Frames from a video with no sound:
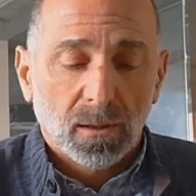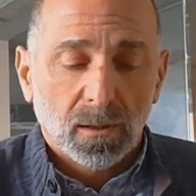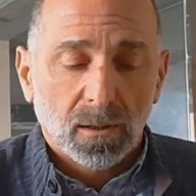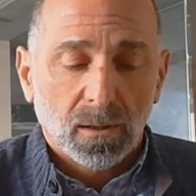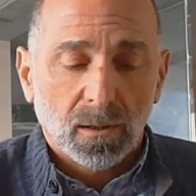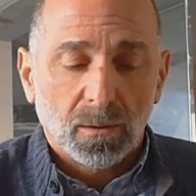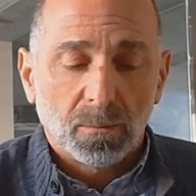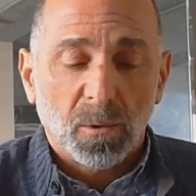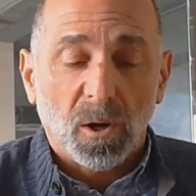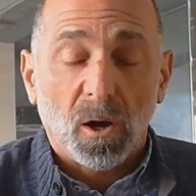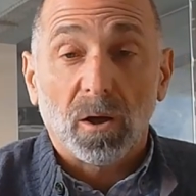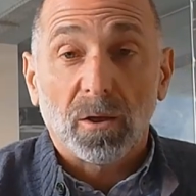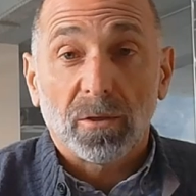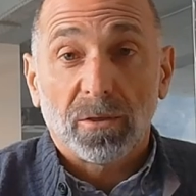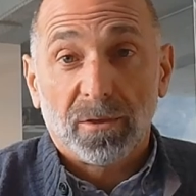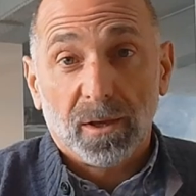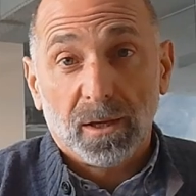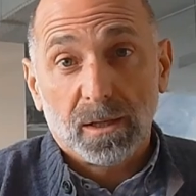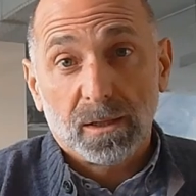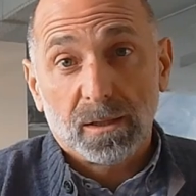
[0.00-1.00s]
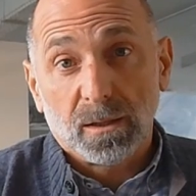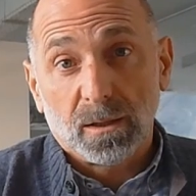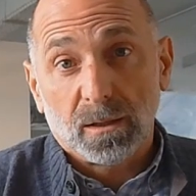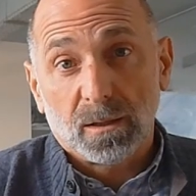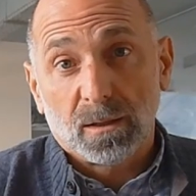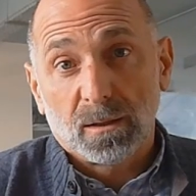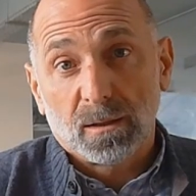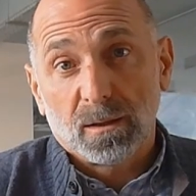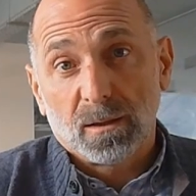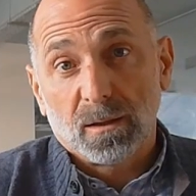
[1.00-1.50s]
authentic
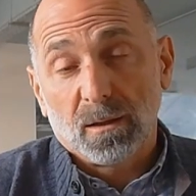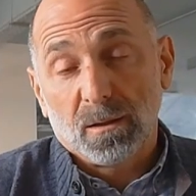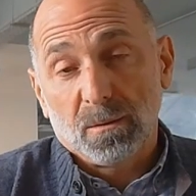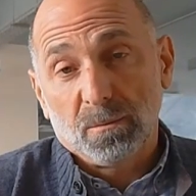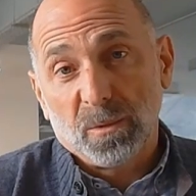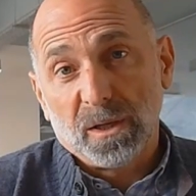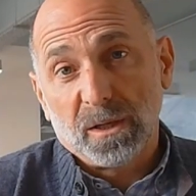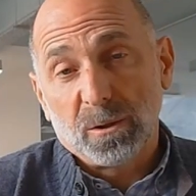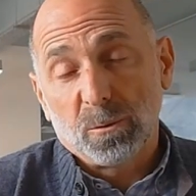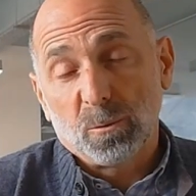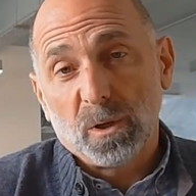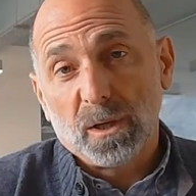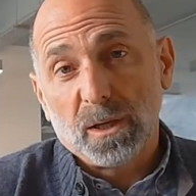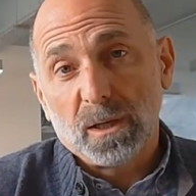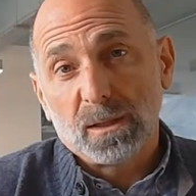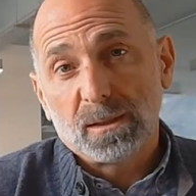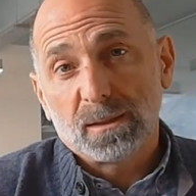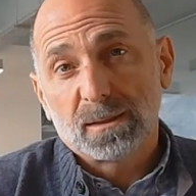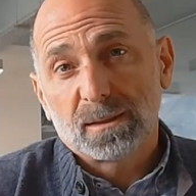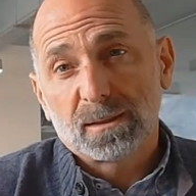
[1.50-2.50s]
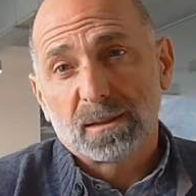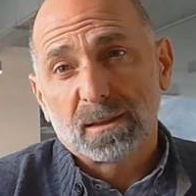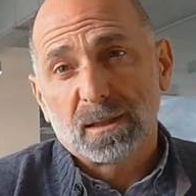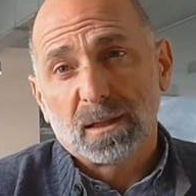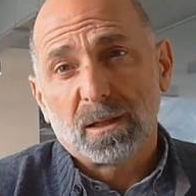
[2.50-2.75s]
in many ways